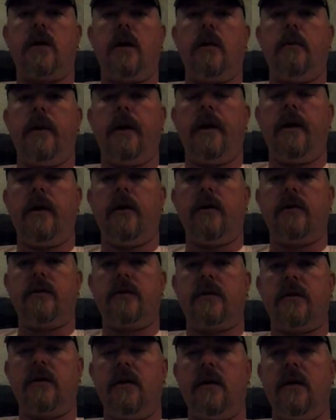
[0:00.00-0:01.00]
how many
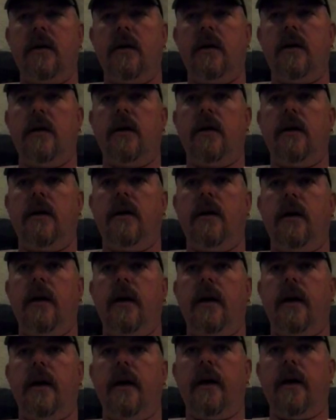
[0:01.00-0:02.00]
years.
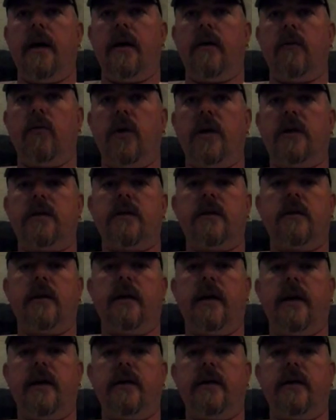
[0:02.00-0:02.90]
And recently